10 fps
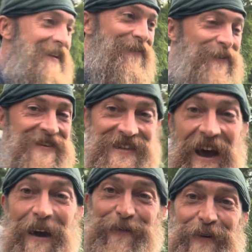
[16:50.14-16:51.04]
If you
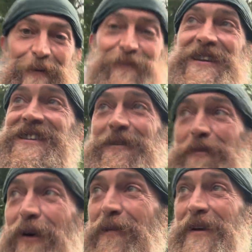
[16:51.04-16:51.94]
stop for just a
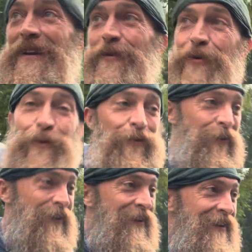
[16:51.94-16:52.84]
moment, whew,
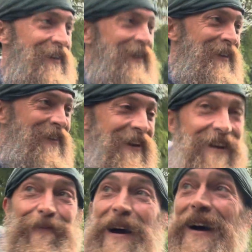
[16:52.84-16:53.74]
they
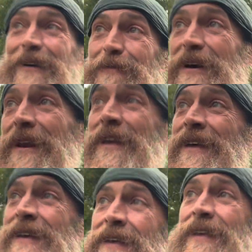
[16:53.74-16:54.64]
come out. But
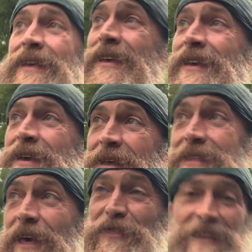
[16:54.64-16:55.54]

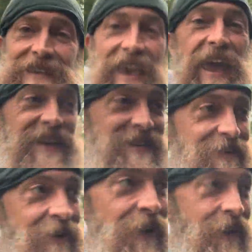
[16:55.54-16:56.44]
I think the
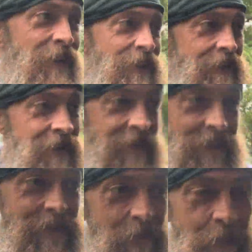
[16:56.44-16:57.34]
castle
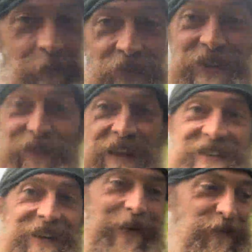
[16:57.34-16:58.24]
looks
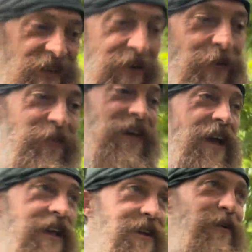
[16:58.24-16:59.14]
fenced up, so I don't think
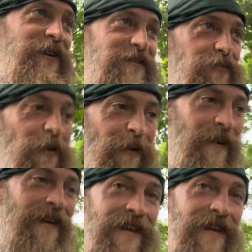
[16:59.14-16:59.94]
I can go explore it.